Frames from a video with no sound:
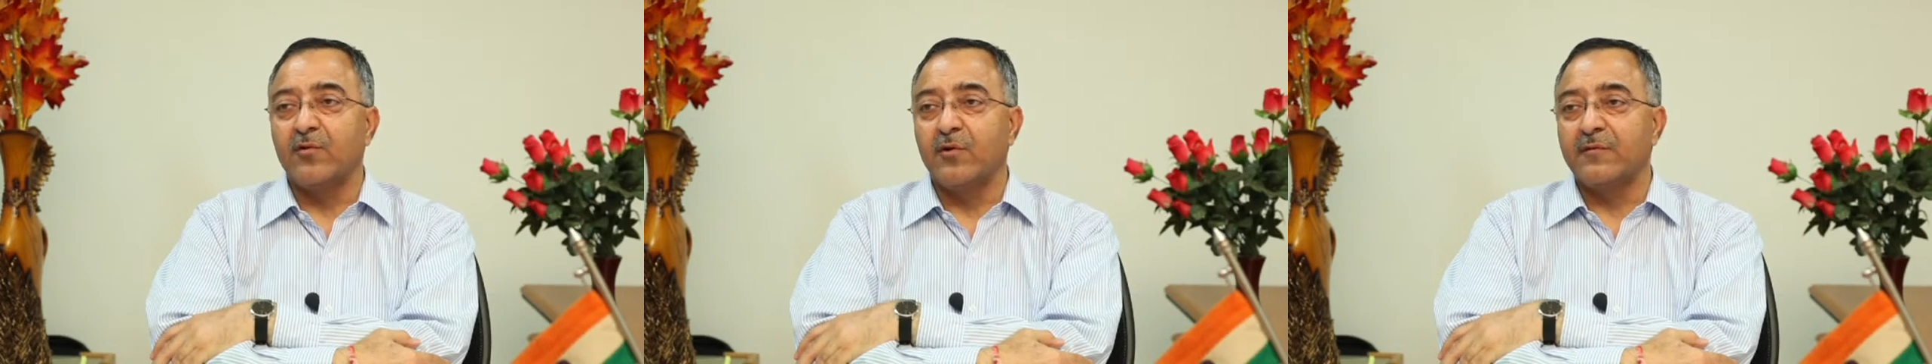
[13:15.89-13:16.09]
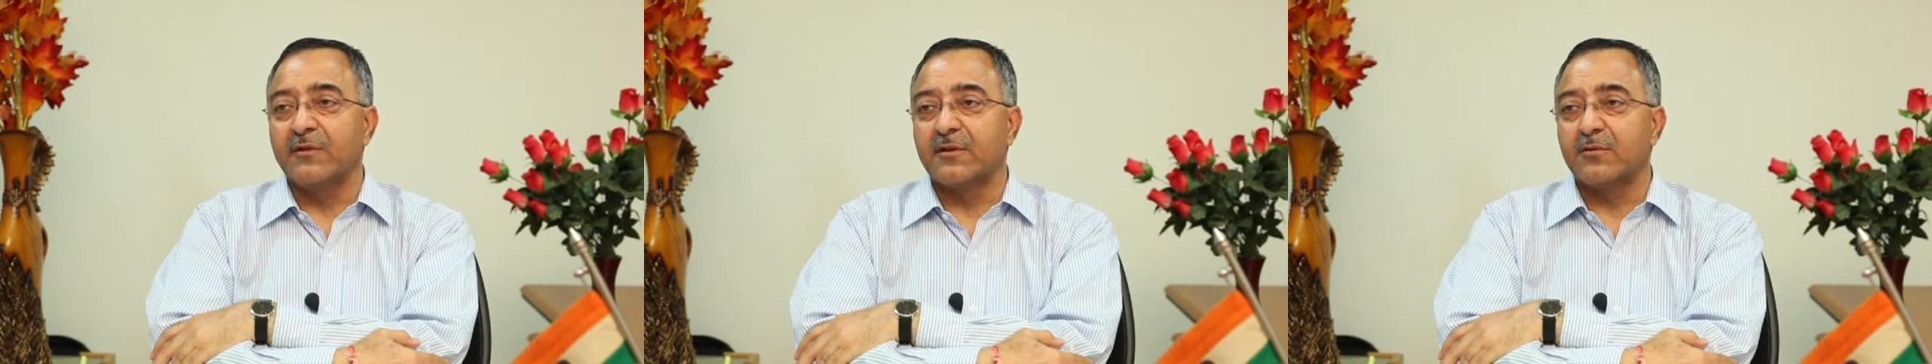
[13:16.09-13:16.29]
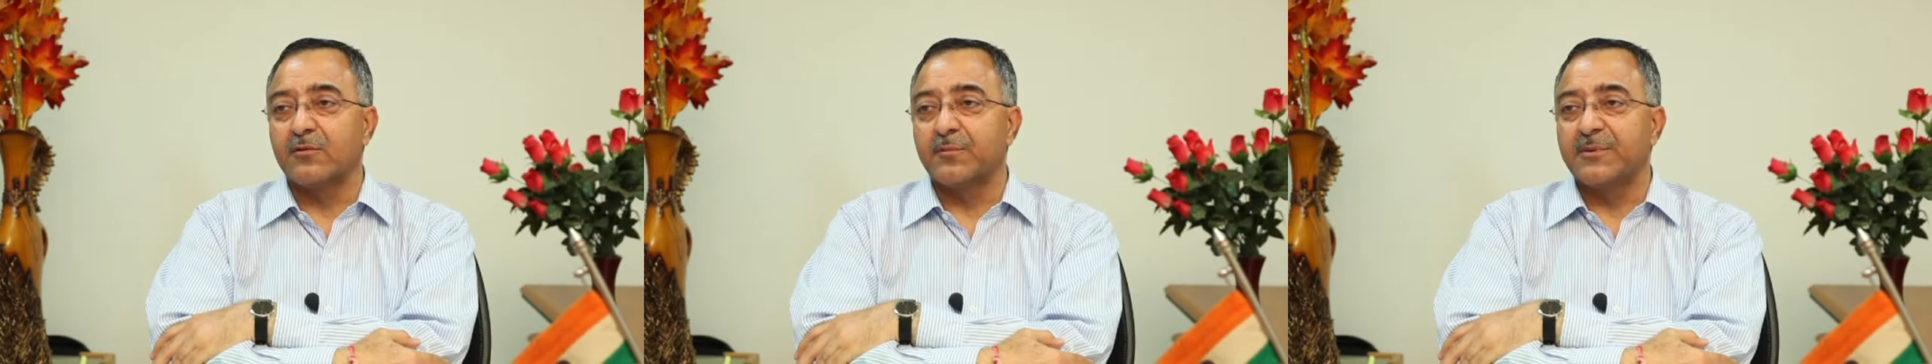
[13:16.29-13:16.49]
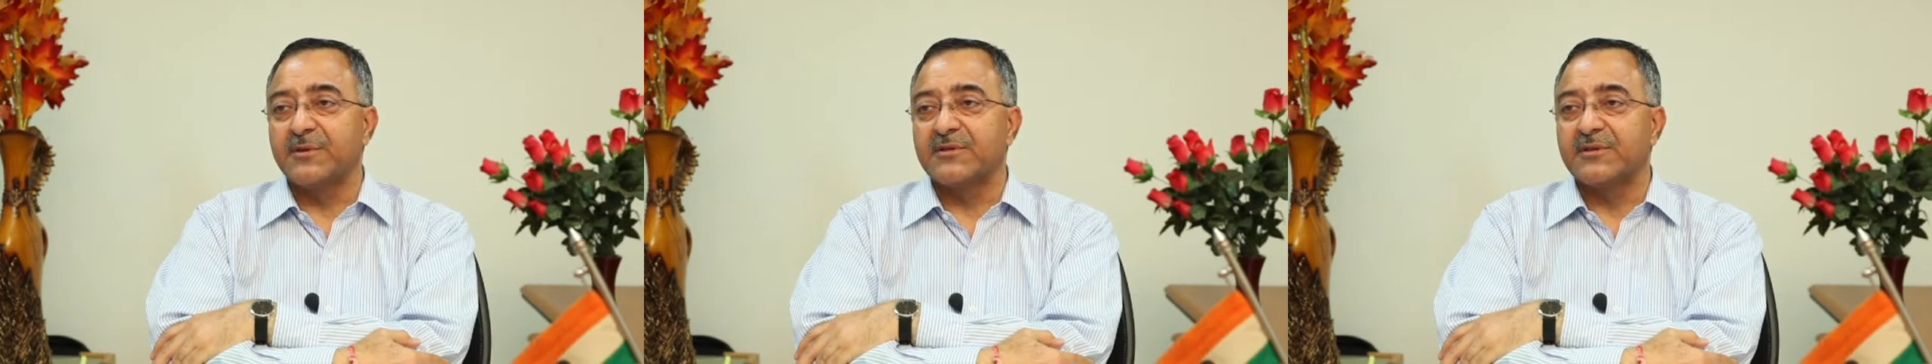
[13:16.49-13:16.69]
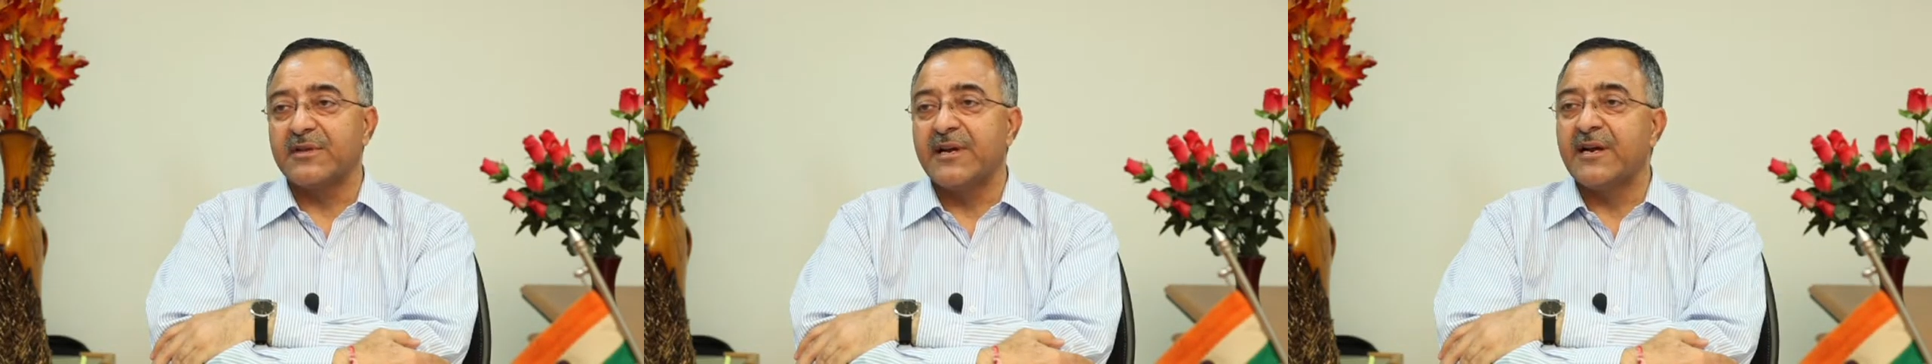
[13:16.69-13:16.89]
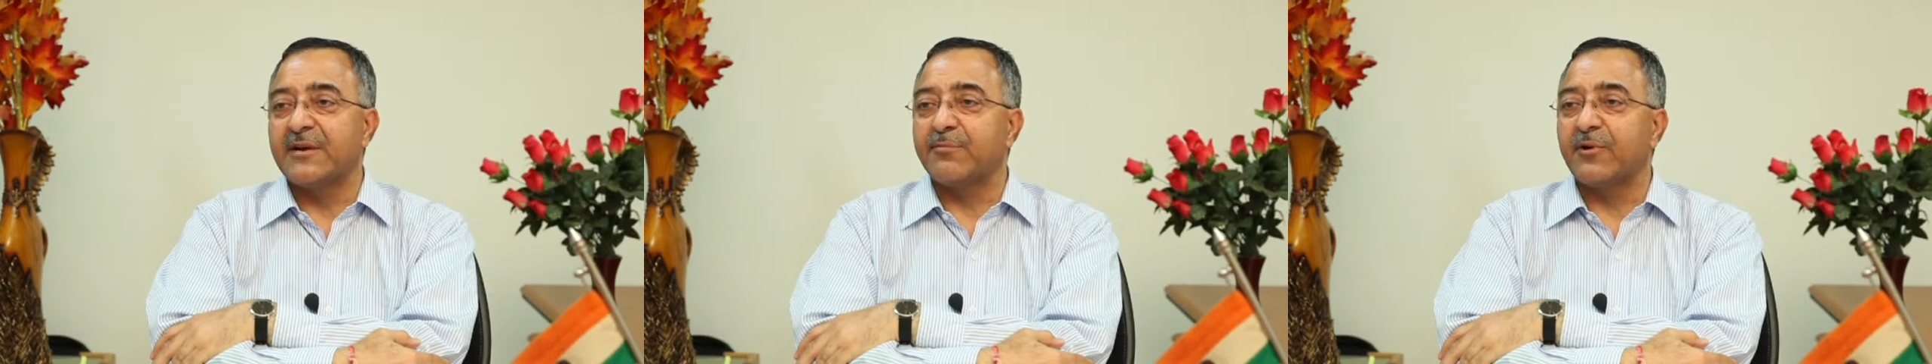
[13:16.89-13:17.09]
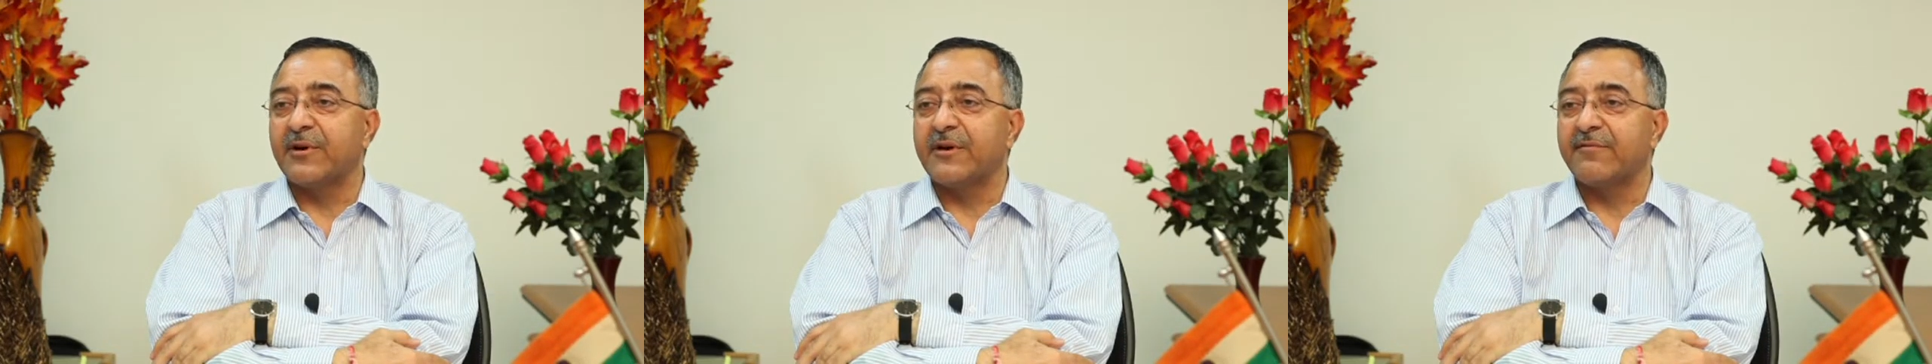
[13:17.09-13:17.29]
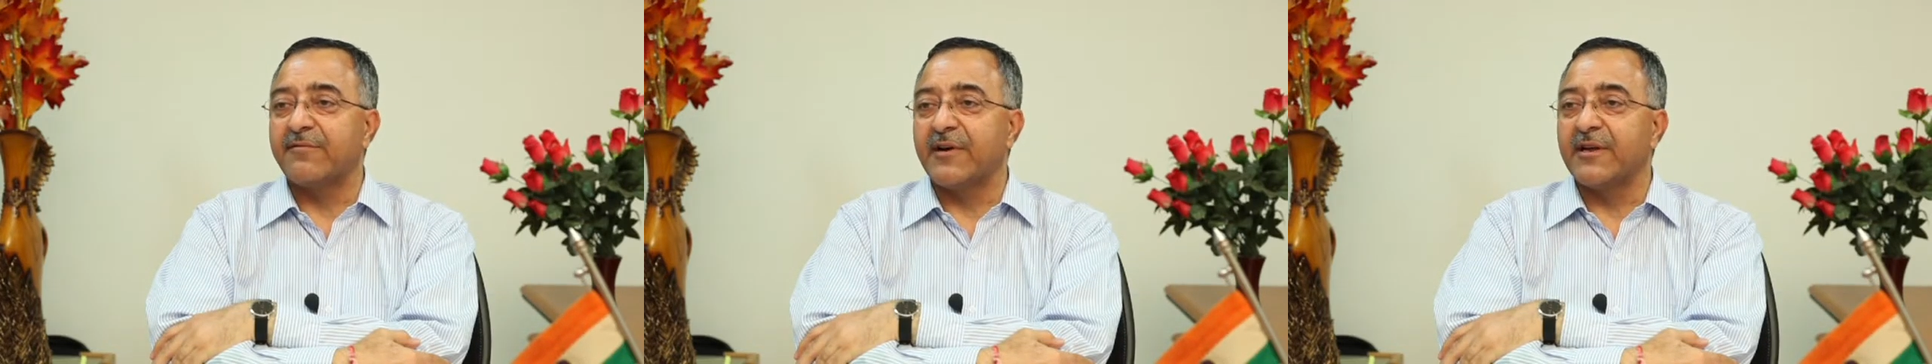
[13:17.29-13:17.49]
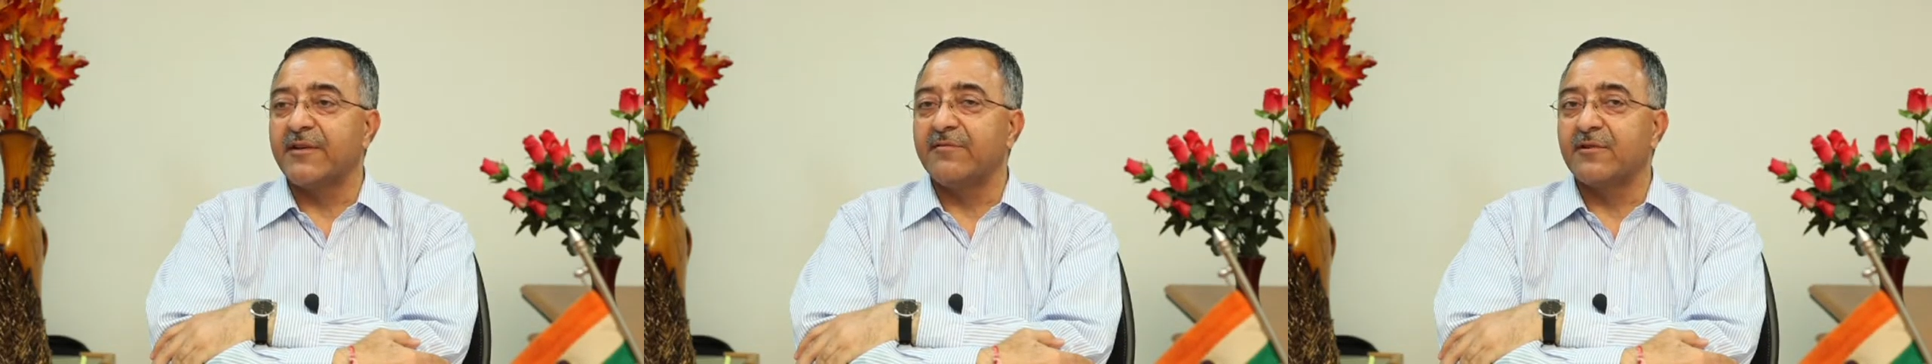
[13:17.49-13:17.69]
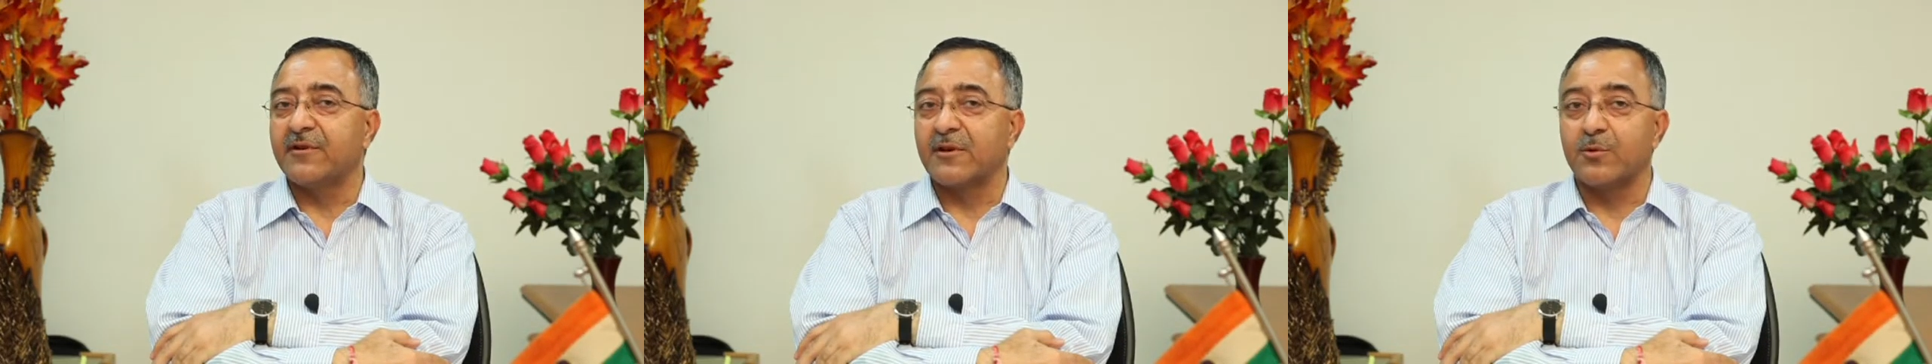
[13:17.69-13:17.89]
over rupees
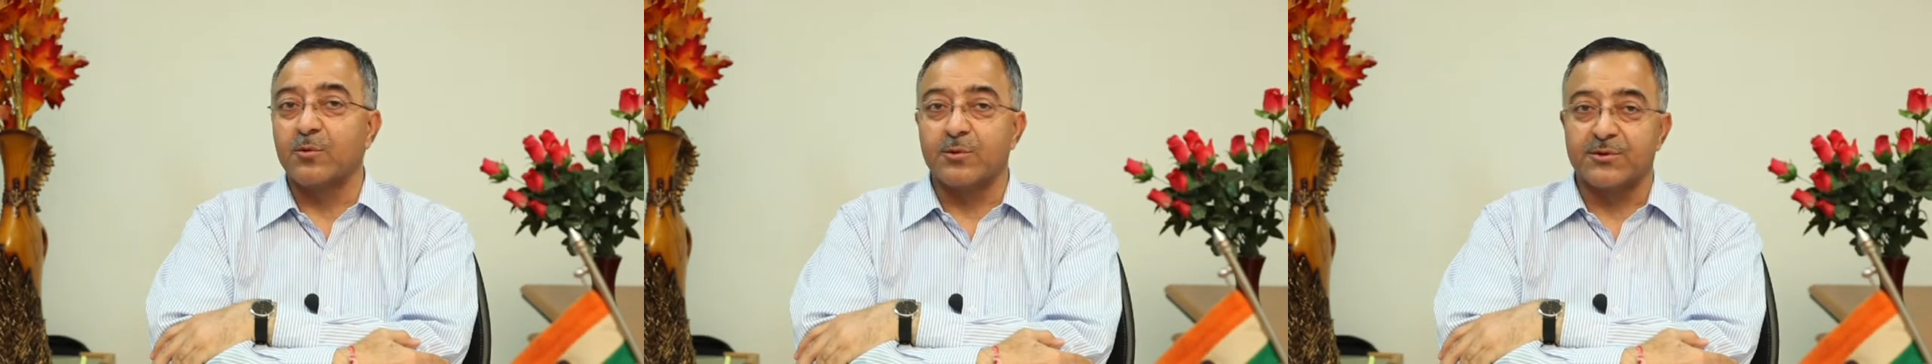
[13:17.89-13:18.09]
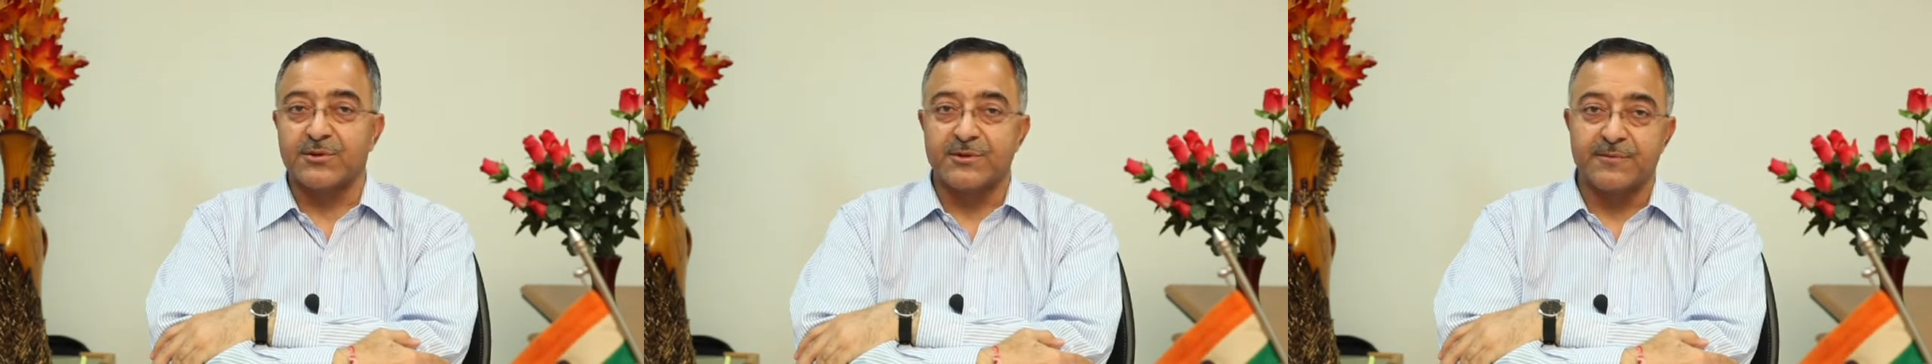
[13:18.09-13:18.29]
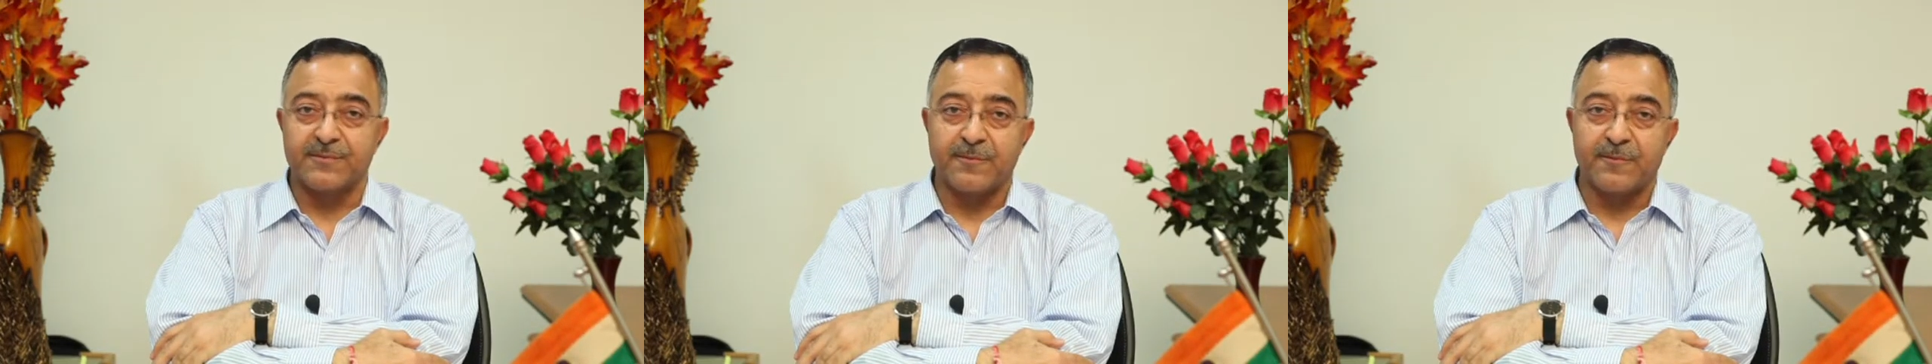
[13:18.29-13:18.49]
8.5 crores.